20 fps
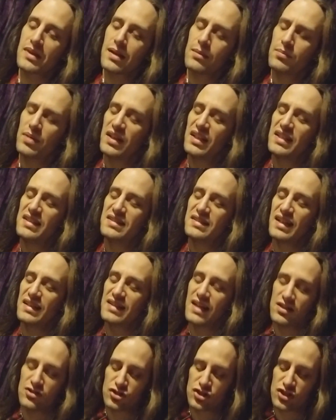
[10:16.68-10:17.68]
But he said
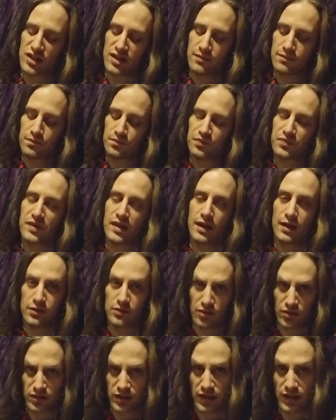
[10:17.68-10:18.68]
that shit, and I
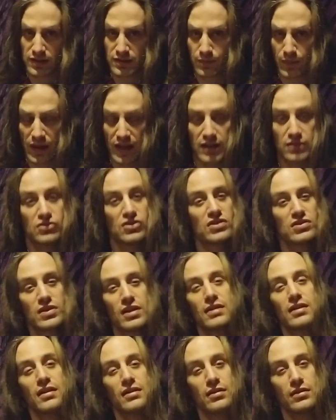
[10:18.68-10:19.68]
looked at his page, just
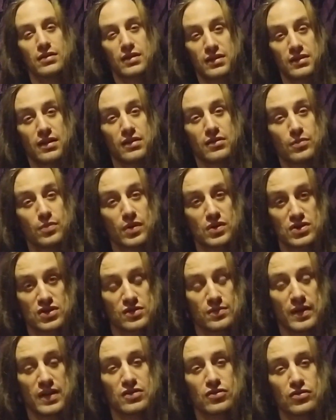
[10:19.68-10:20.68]
like I looked at the other
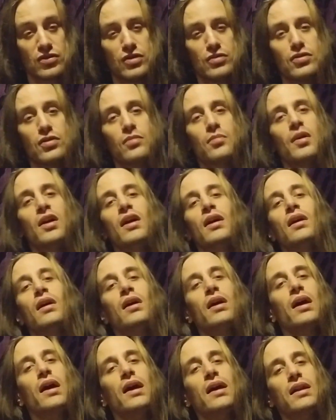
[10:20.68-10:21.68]
person's page on YouTube,
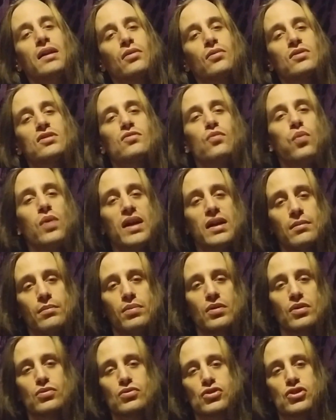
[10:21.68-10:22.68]
and it was
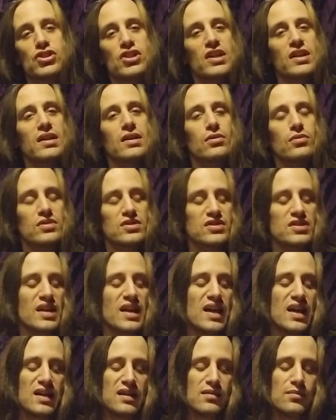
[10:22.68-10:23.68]
weeaboo shit. It was
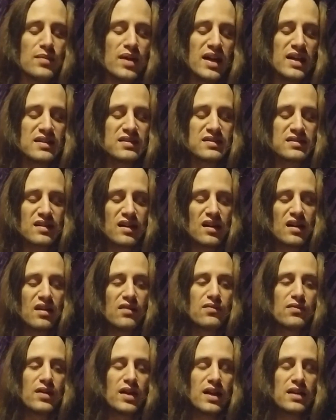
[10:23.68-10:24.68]
anime
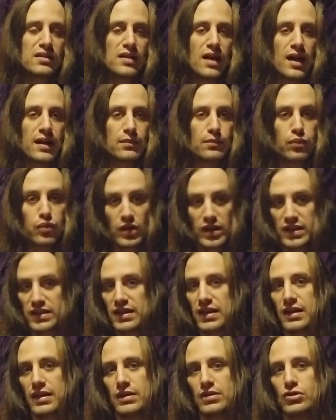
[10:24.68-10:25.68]
stuff and, like,
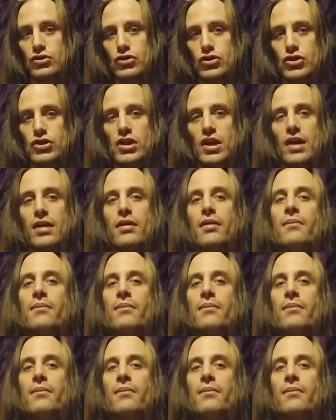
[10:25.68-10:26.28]
preteen shit.